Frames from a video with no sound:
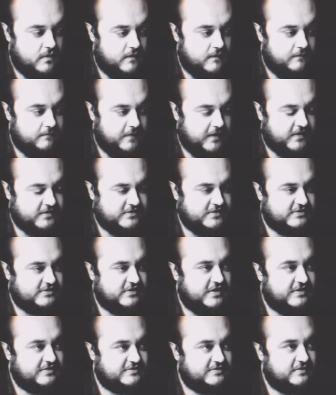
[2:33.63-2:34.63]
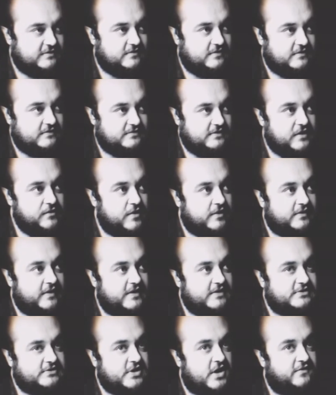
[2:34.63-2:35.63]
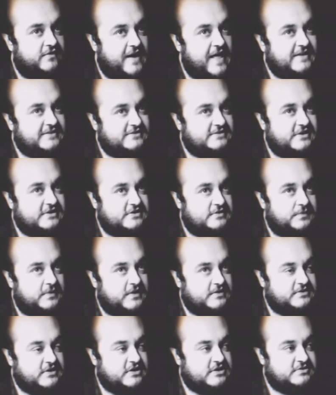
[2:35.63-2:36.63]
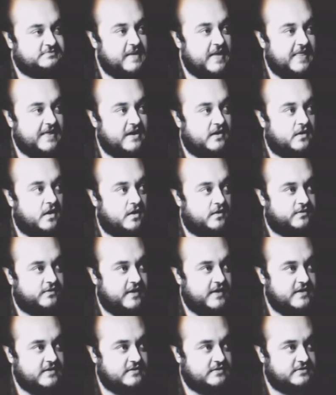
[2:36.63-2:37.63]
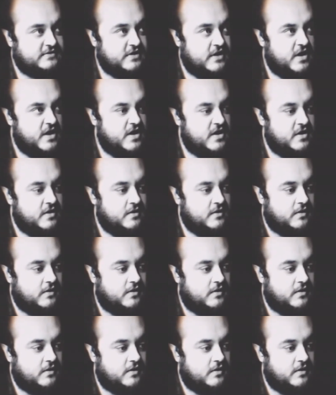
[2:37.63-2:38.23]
because lyrically it's sort of an exorcism, and it's expelling a lot of things that are,